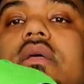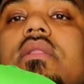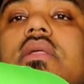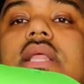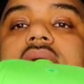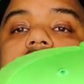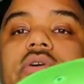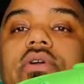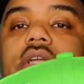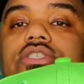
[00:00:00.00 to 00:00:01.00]
the lime
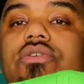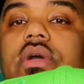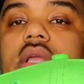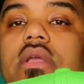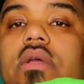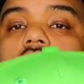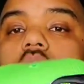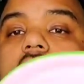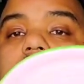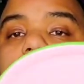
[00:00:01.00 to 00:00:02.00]
green joint,
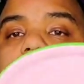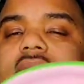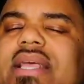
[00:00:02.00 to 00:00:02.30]
white band.